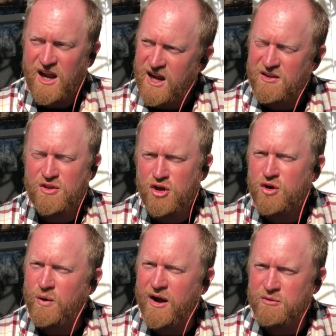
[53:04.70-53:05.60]
and
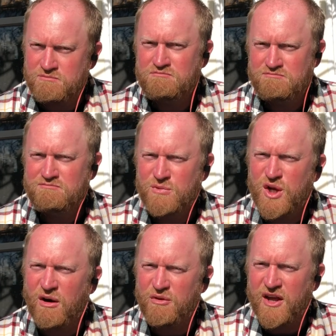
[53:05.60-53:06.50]
the crown
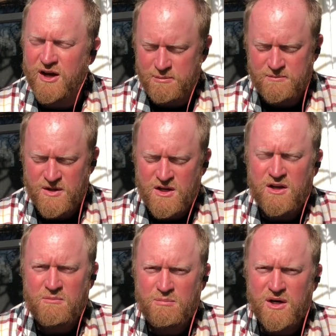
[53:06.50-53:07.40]
covered that up.
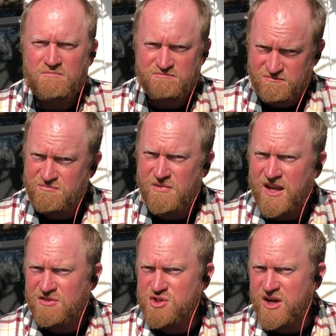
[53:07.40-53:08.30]
But
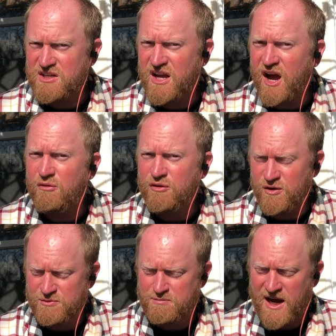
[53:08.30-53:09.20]
that gives you an idea how
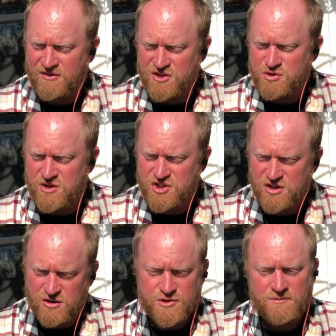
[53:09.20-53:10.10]
far back this
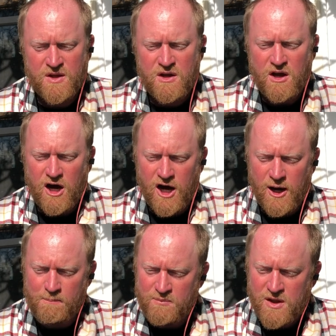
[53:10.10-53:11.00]
tradition goes.
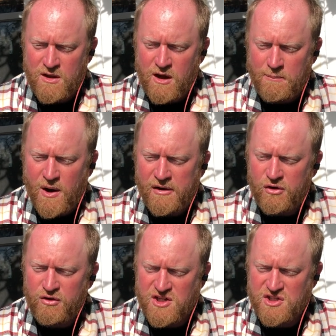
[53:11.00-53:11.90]
Upon
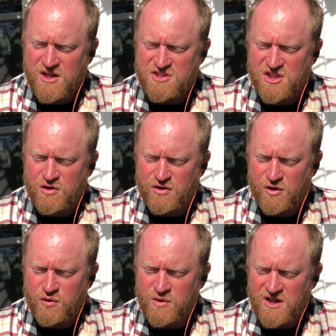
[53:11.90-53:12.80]
her election as
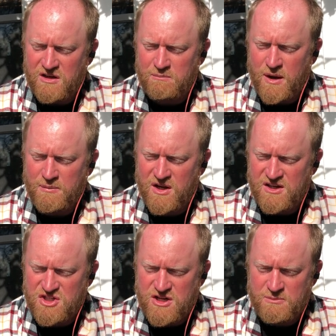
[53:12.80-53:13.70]
their queen,
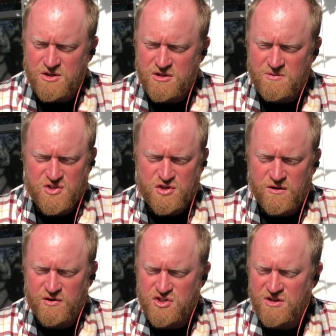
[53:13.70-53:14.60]
Pampinea summoned the
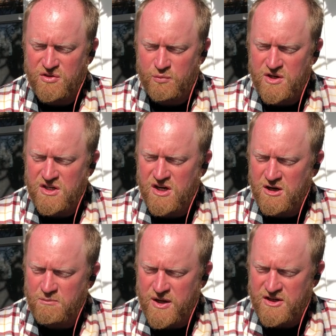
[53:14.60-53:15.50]
servants and 3
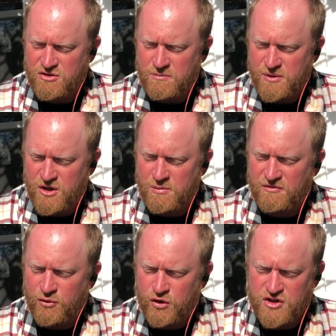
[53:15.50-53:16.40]
young men to appear
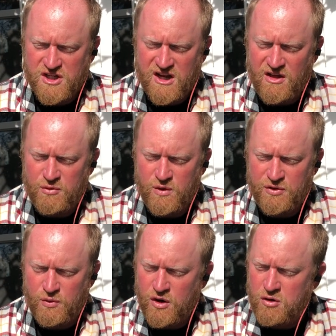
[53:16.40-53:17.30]
before her together
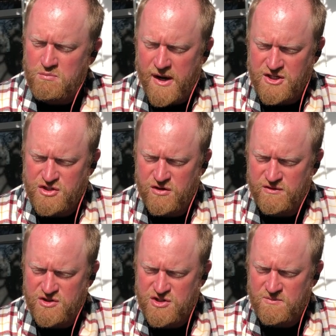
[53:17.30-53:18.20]
with their own
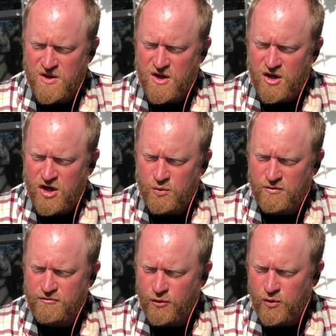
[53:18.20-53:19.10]
maidservants, who
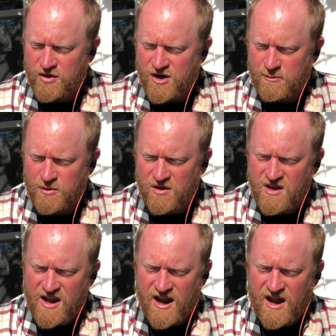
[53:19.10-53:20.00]
were 4 in number.
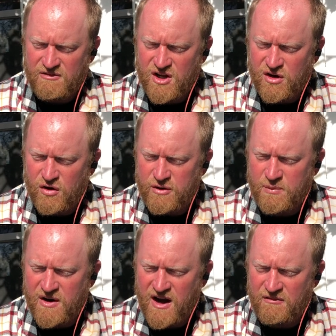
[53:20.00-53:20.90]
And having called
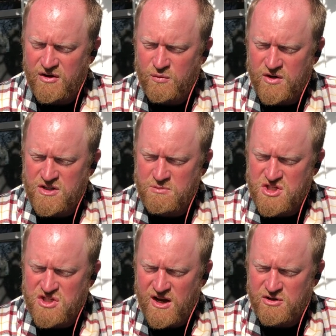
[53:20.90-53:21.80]
upon every one to
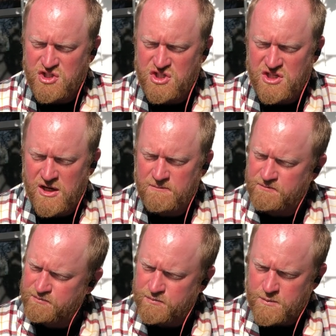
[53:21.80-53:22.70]
be silent, she said,
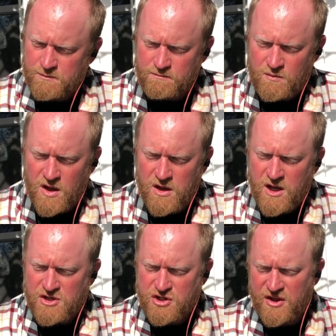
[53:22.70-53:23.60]

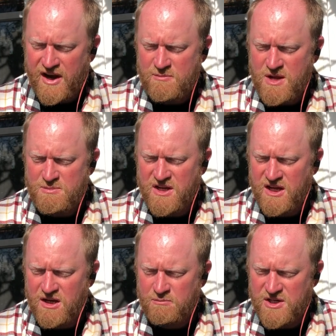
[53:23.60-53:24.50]
"So that I may
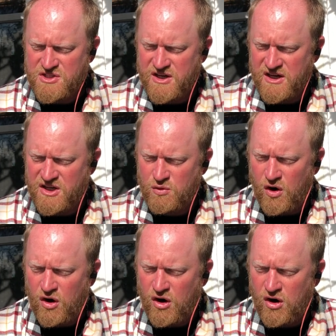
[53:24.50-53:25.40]
begin by setting you
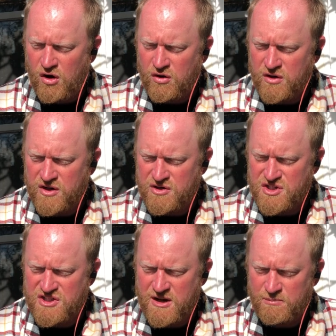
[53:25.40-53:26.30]
all a good
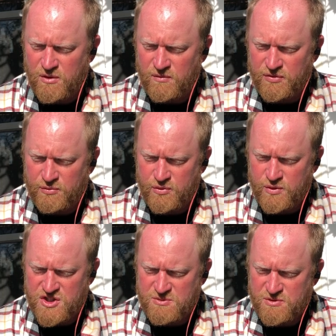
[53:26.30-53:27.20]
example, through
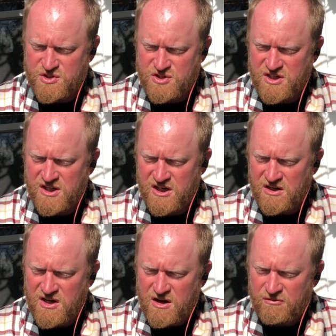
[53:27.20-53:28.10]
which,
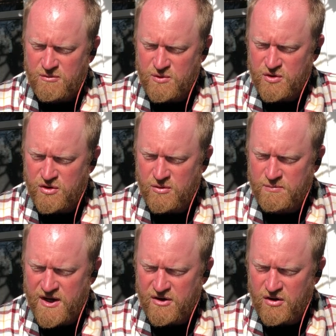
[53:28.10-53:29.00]
proceeding from good or
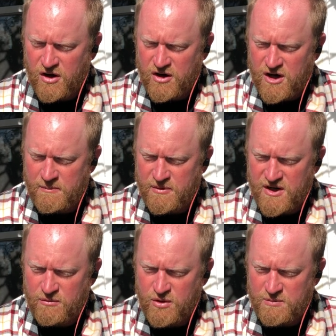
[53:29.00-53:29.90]
better, our
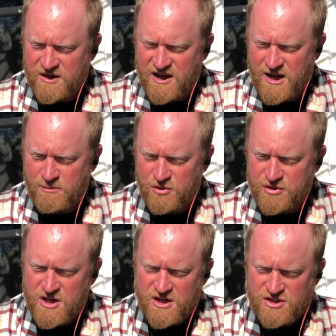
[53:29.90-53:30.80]
company will be
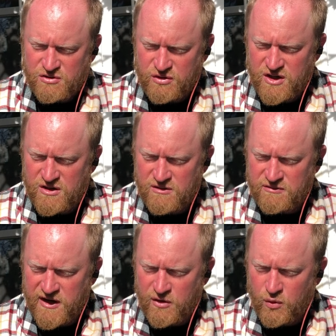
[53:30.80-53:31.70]
enabled to
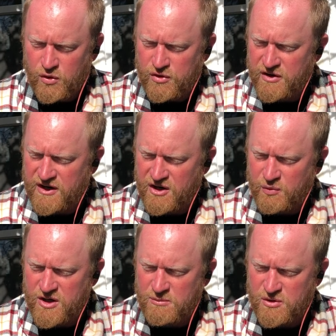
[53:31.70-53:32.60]
live an ordered and
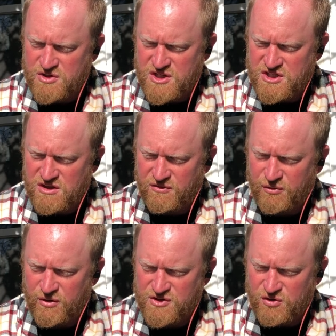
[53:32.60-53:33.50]
agreeable existence
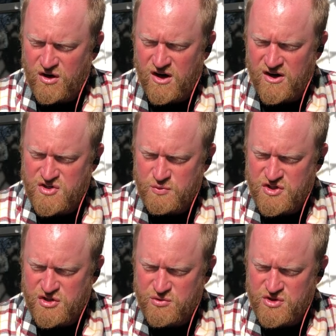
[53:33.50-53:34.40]
for as long as we
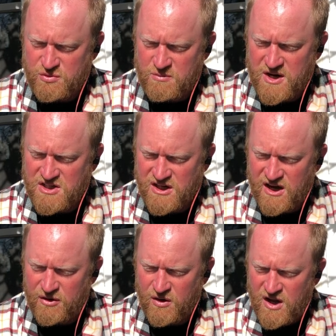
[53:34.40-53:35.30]
choose to remain
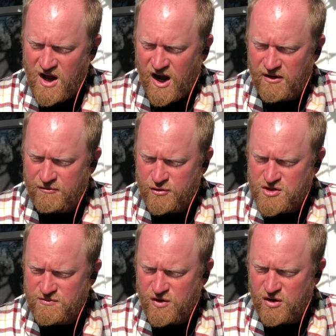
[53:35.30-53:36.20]
together, I
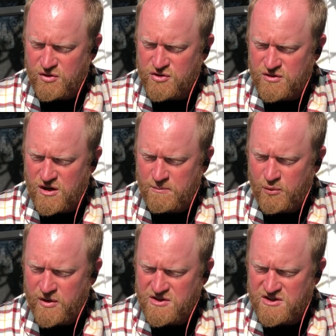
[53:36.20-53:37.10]
first of all
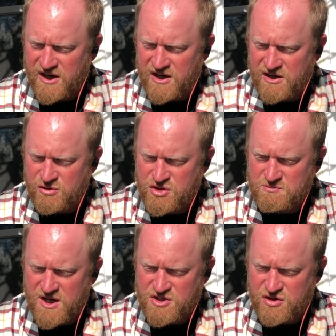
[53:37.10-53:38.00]
appoint Dioneo's
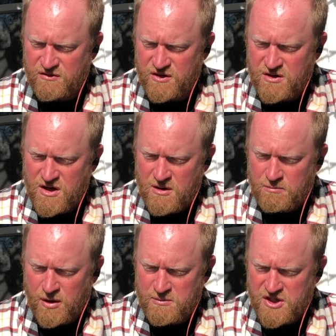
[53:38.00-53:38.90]
manservant,
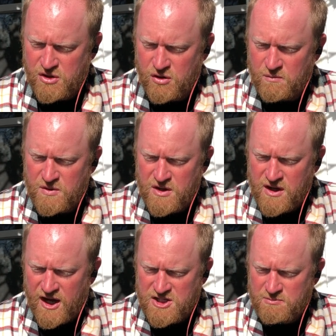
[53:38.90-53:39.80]
Parmeno,
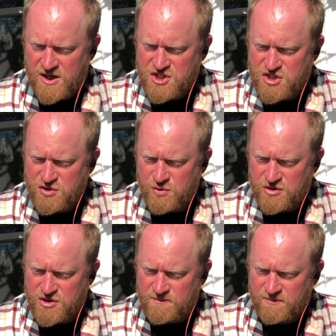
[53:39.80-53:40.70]
as my
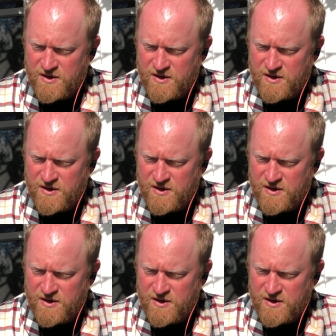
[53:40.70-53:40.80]
steward,